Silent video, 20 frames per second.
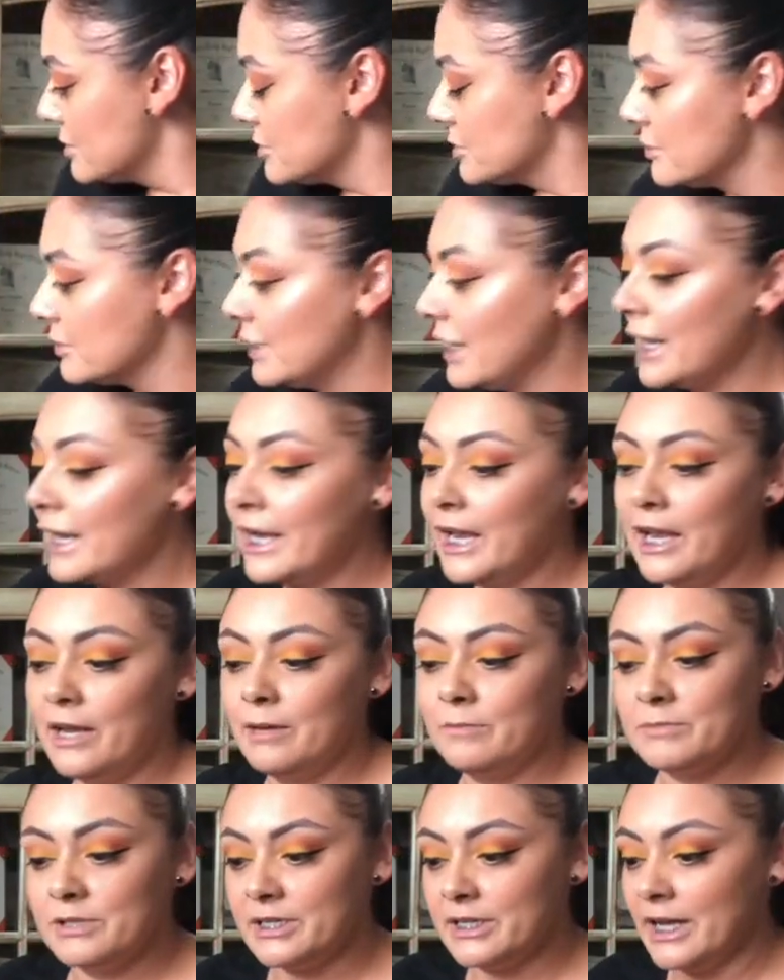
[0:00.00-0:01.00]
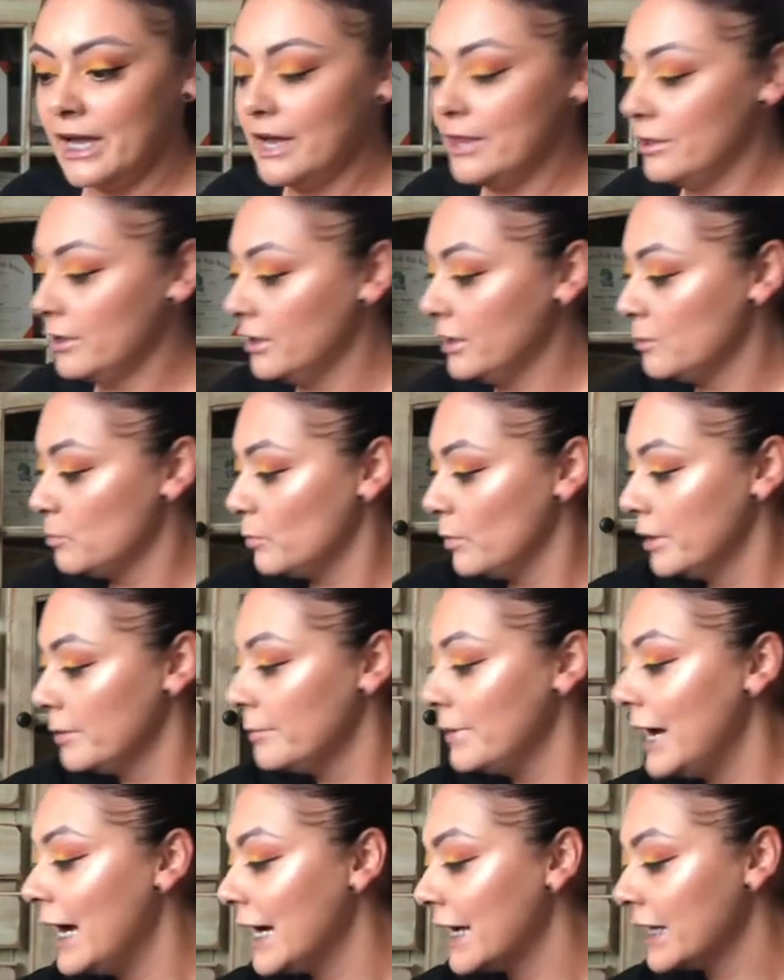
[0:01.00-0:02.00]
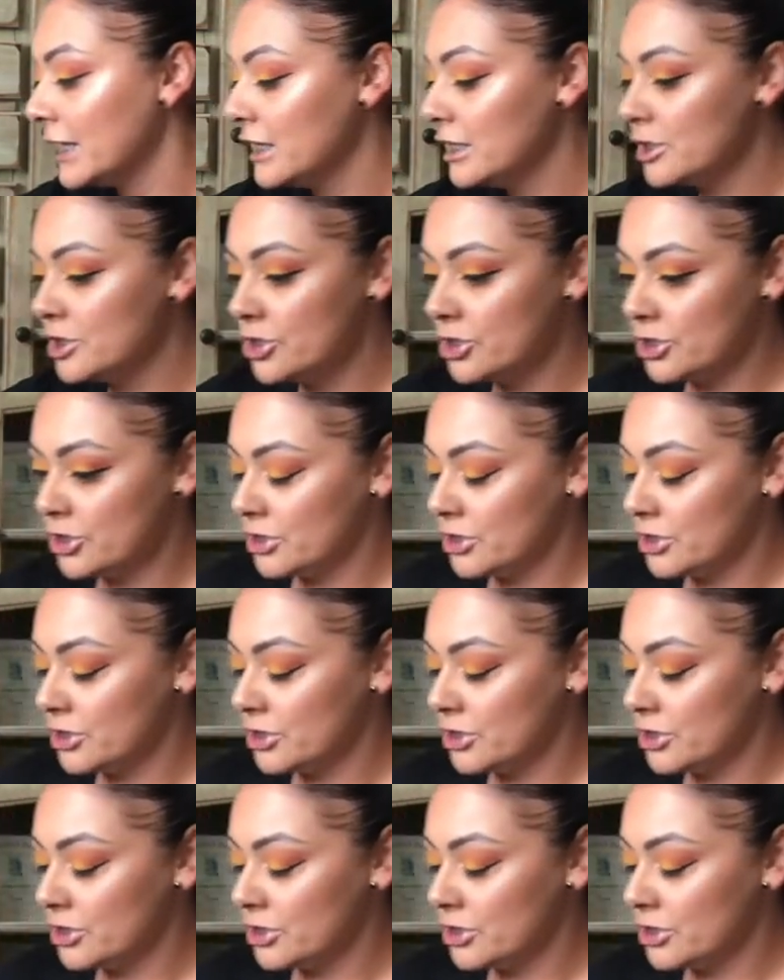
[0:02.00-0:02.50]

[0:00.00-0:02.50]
So that came together in one package.